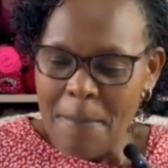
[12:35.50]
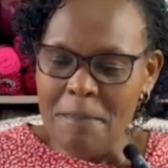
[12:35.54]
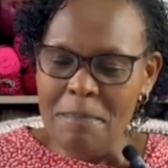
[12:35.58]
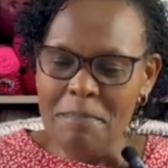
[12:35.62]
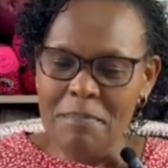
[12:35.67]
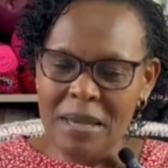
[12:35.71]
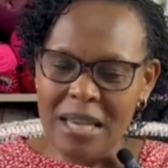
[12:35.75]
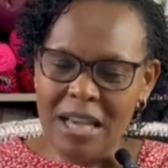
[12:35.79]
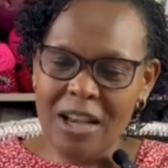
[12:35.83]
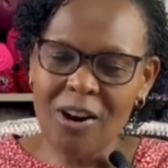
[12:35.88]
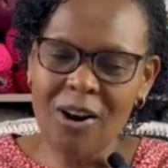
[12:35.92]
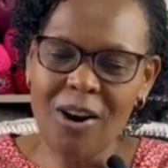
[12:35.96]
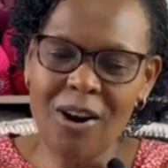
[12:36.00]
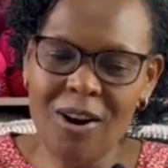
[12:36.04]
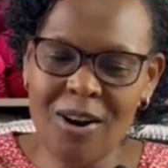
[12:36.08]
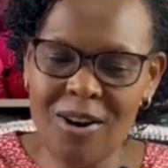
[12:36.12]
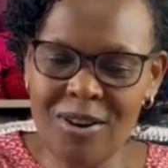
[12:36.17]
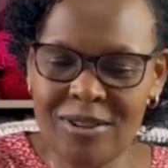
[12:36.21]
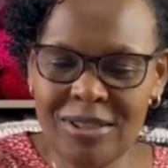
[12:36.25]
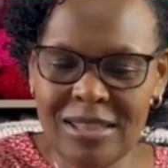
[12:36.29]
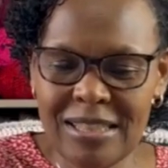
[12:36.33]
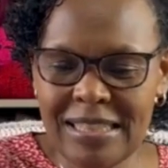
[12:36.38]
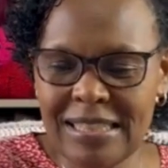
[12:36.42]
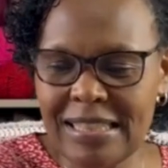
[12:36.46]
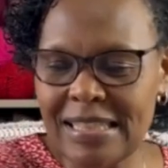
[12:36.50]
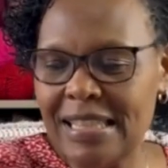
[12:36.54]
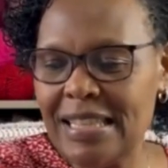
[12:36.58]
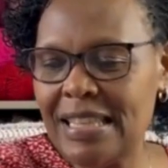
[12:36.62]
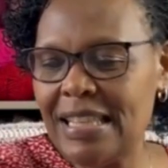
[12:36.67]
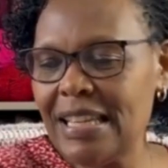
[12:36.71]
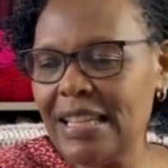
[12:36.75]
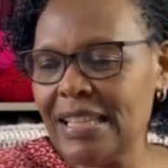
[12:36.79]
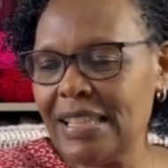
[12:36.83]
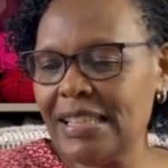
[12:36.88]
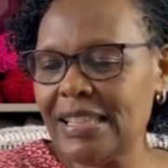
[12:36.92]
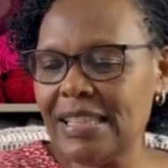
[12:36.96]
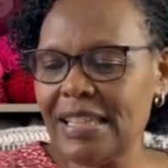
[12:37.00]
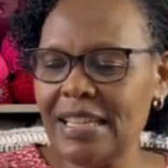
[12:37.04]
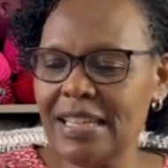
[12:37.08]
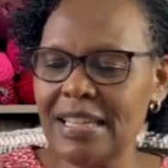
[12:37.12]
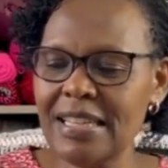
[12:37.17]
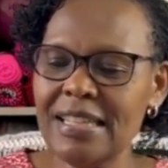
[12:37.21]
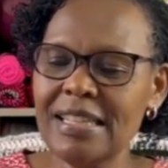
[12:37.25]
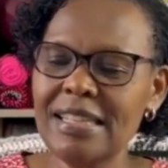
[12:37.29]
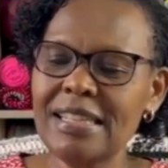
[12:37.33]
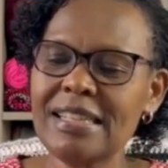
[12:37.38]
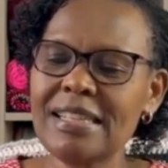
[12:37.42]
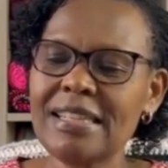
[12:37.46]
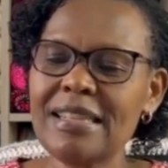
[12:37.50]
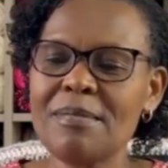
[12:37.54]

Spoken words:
because this is